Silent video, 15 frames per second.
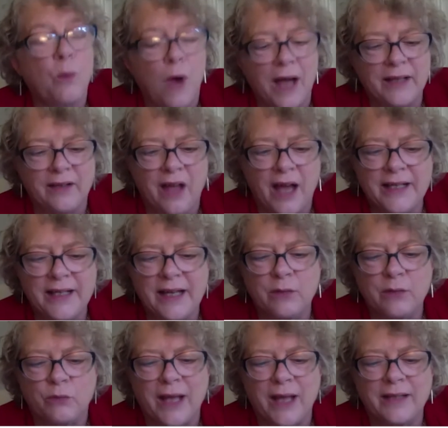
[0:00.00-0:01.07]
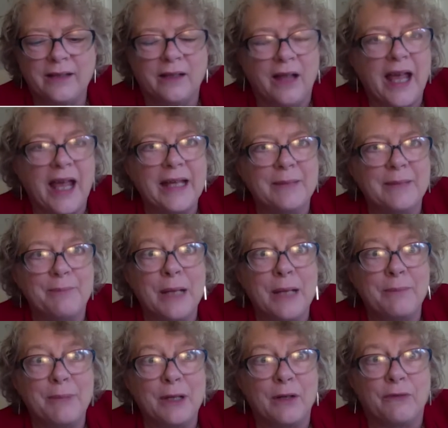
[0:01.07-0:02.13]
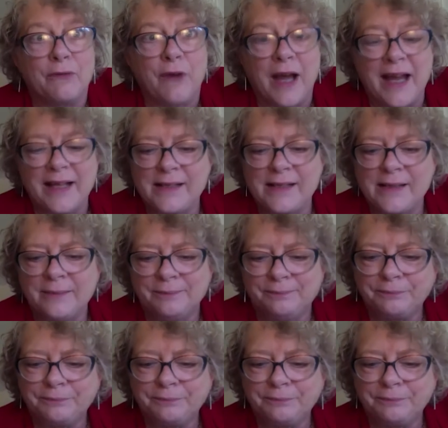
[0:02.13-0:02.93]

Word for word: White Lightning, Red Clay, and Big Bill France.